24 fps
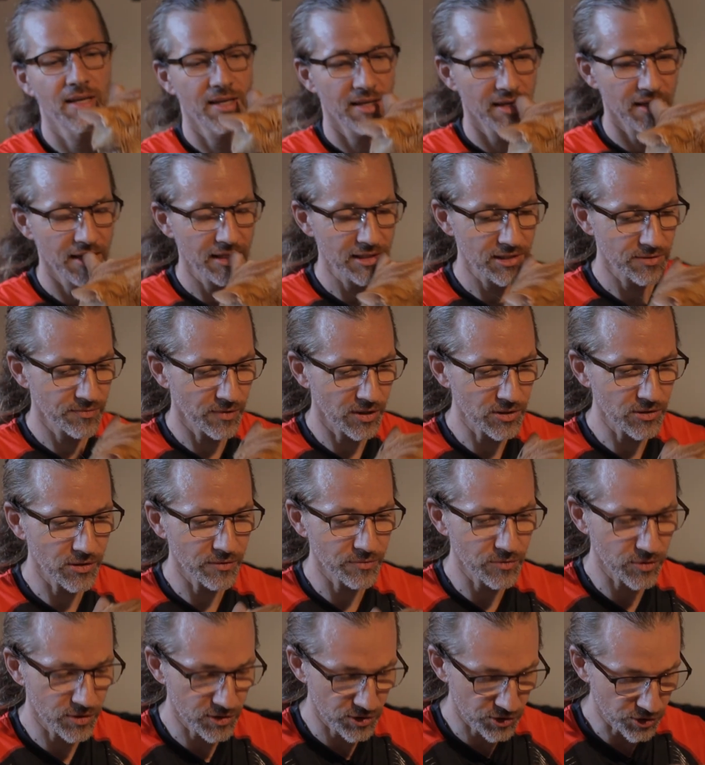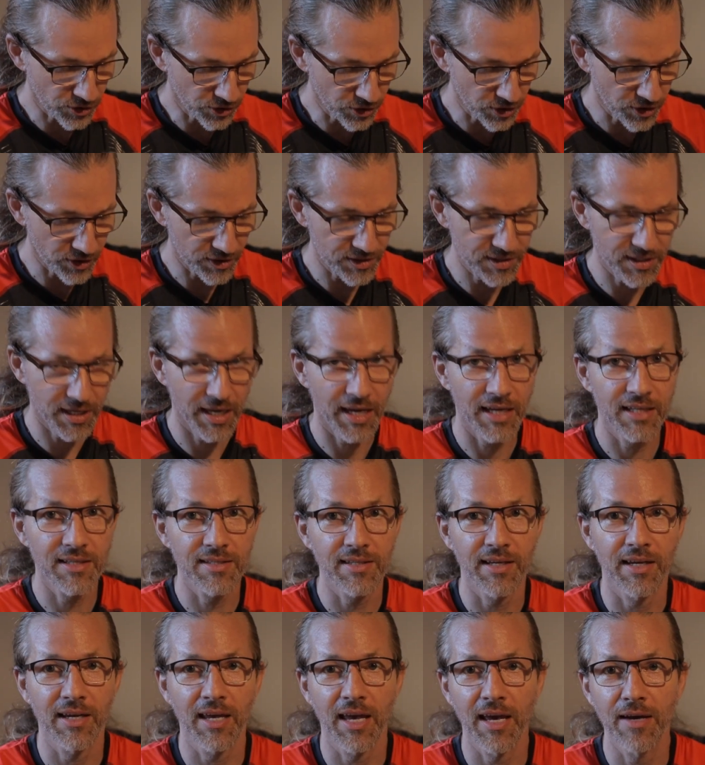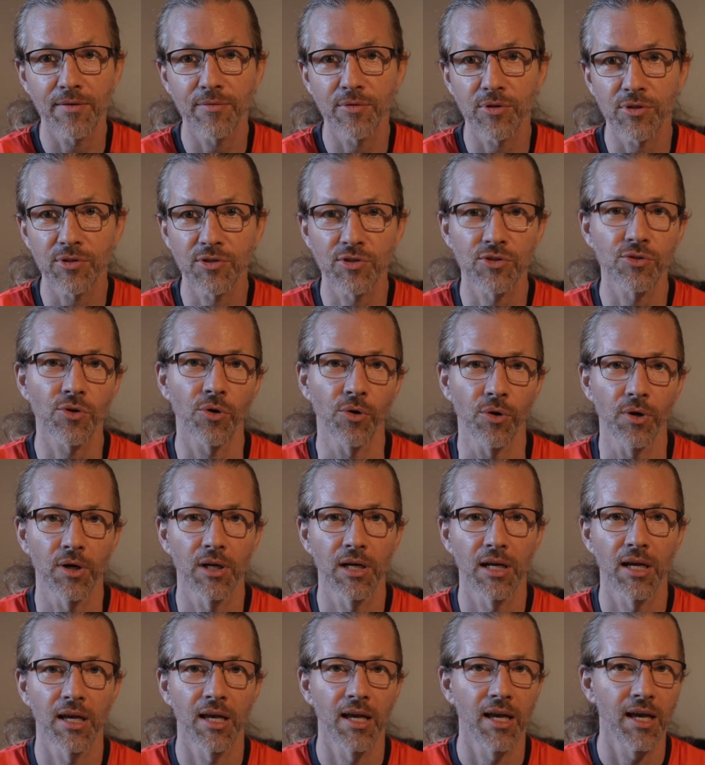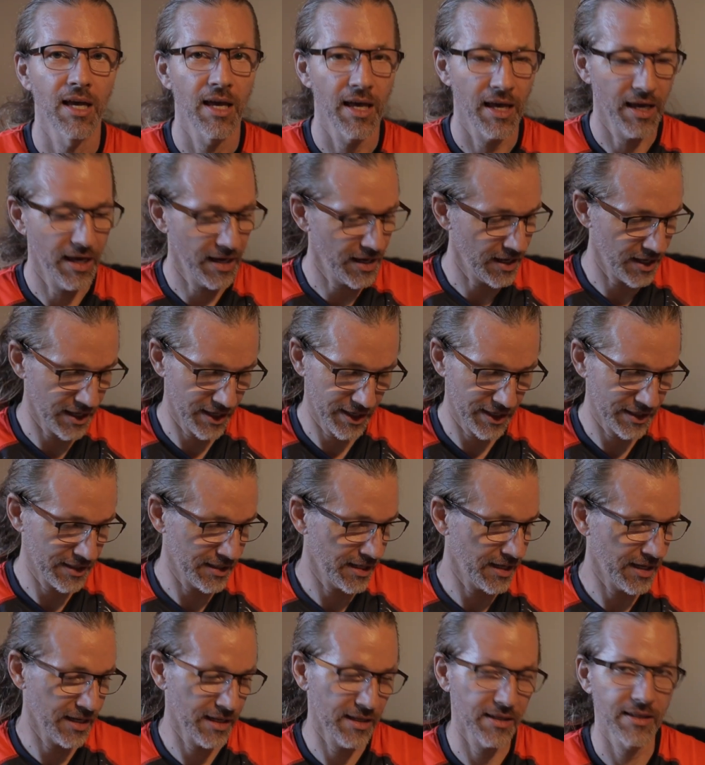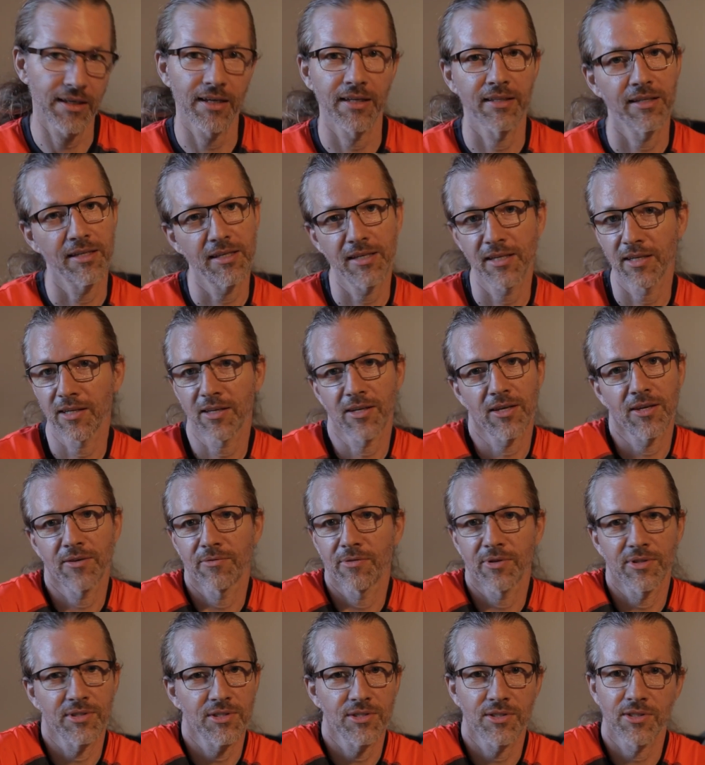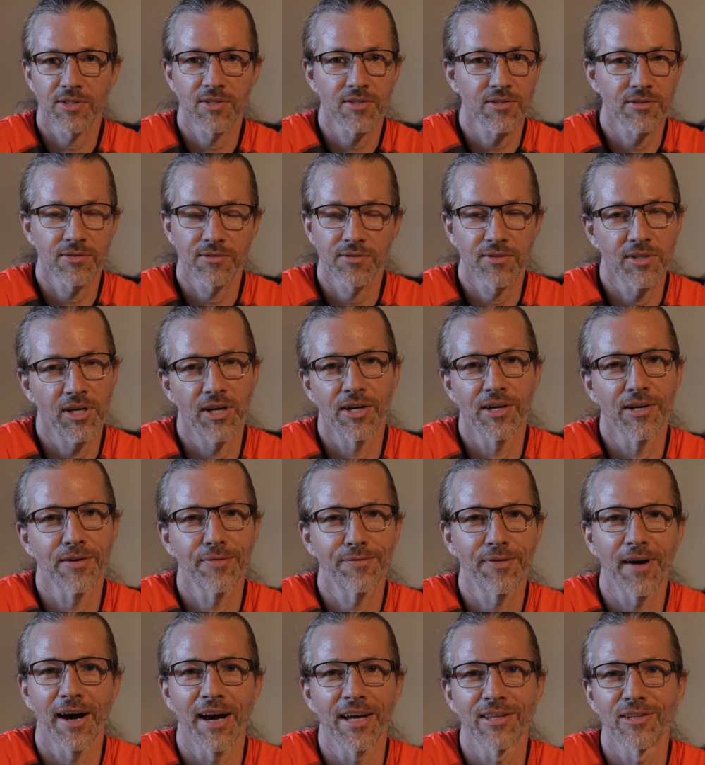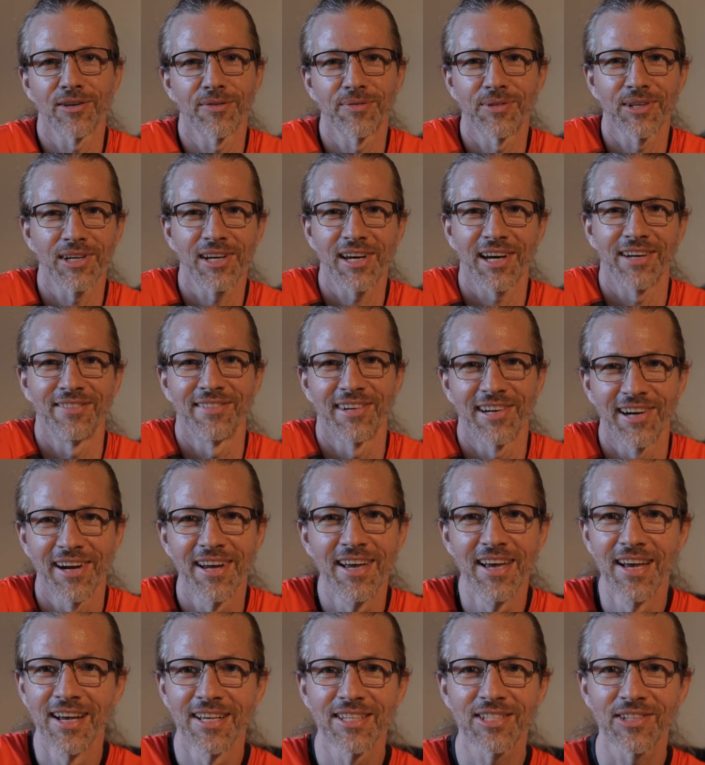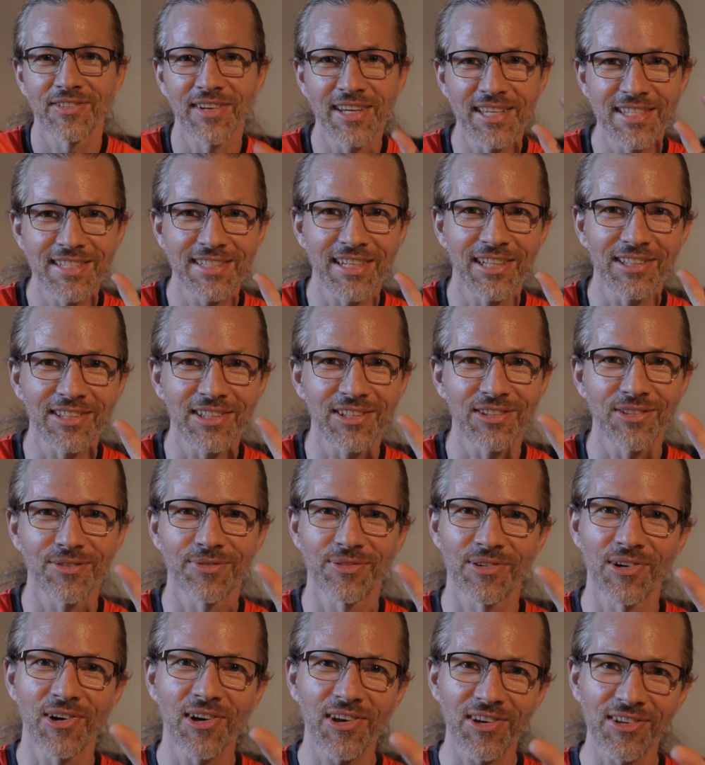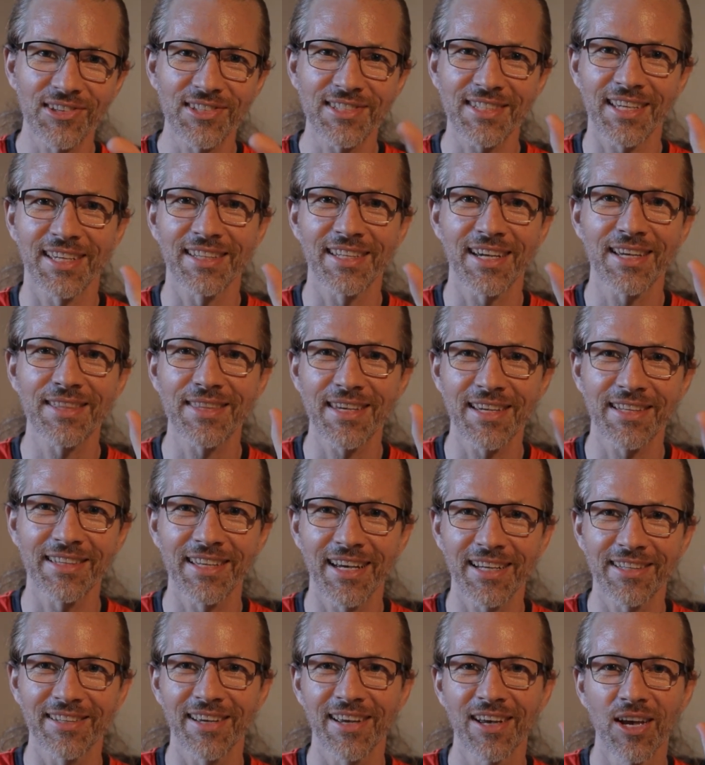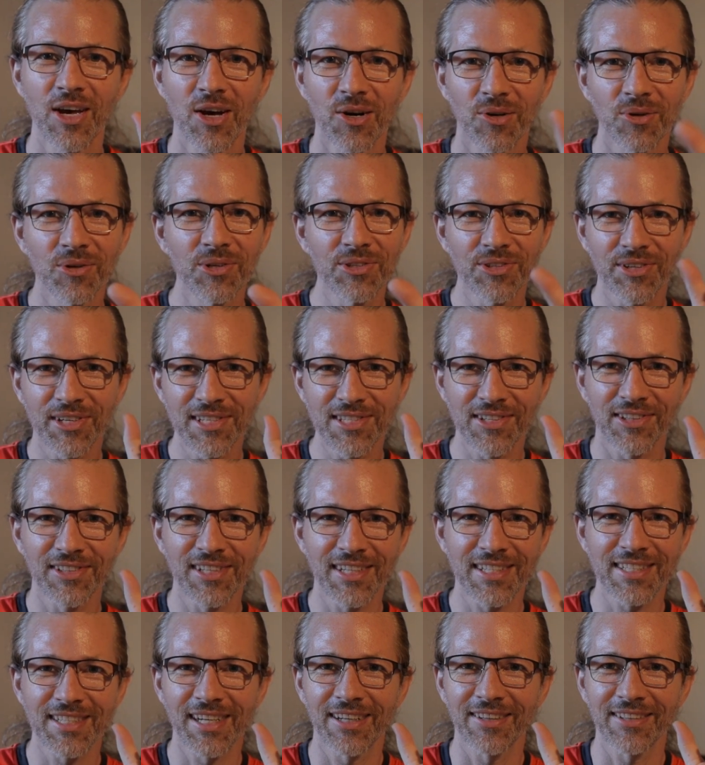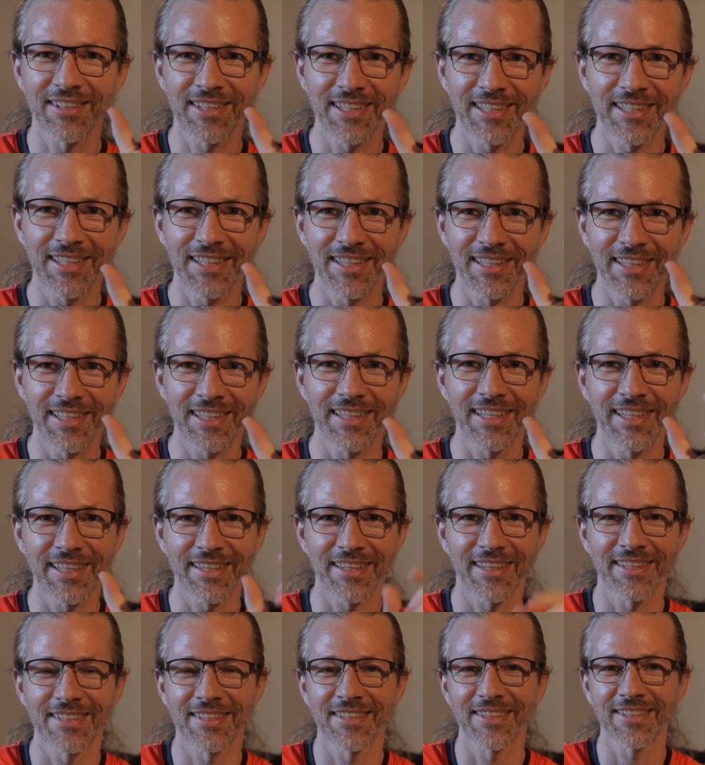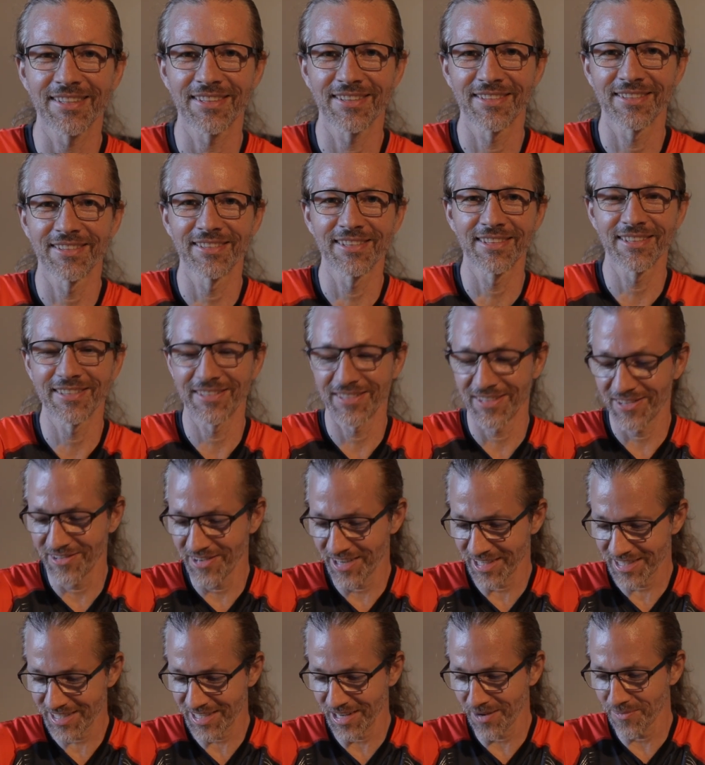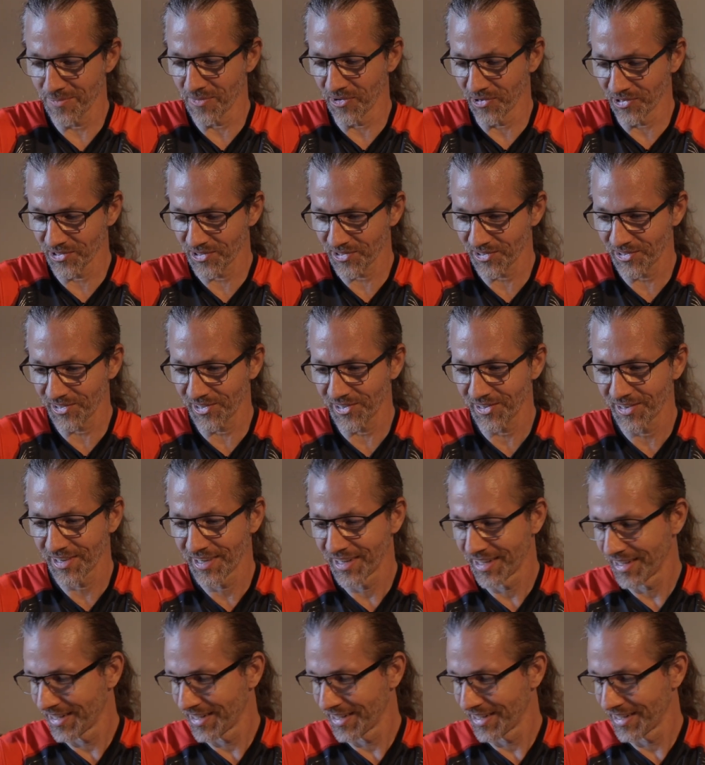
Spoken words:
He's one of the strongest cats I ever saw, and he was just terrified of the camera. So when it started to focus, and I think like the ultrasonic sound, the USM motor